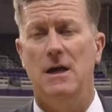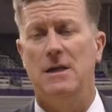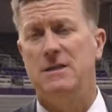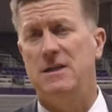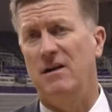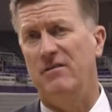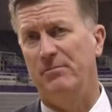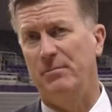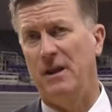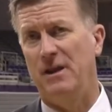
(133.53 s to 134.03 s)

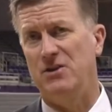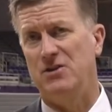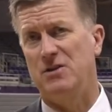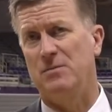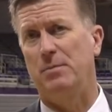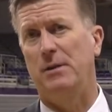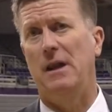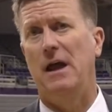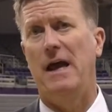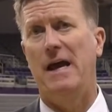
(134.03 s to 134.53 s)
tough place to
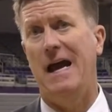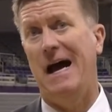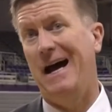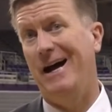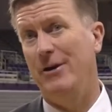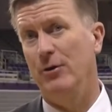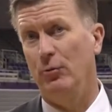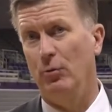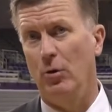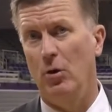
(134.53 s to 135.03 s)
play,
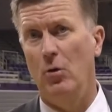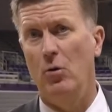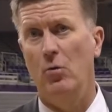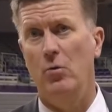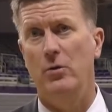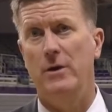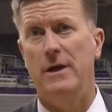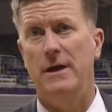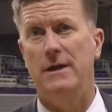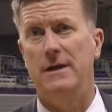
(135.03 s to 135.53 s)
on the
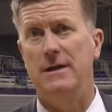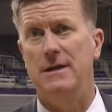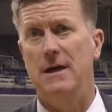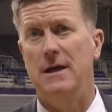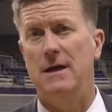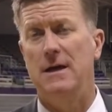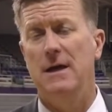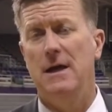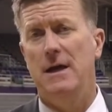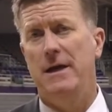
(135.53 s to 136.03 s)
road, and,
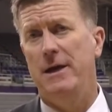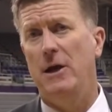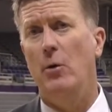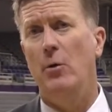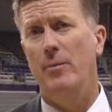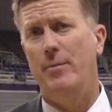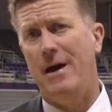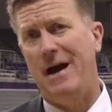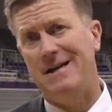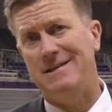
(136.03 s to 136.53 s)
uh, you know,
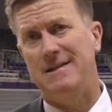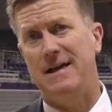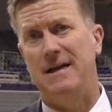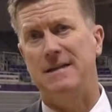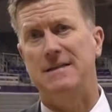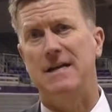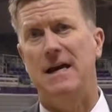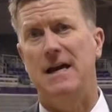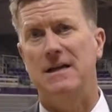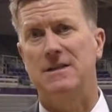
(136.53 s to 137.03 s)
we passed
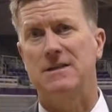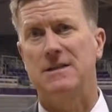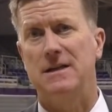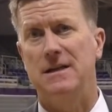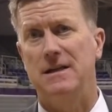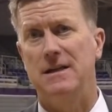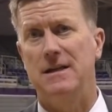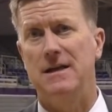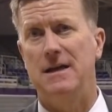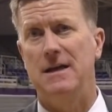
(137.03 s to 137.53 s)
that test,
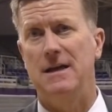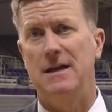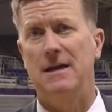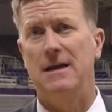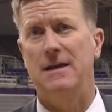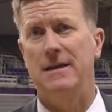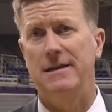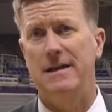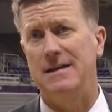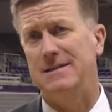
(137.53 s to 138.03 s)
and, uh,
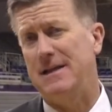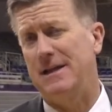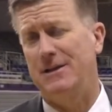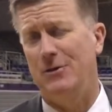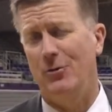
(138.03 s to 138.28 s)
and that's not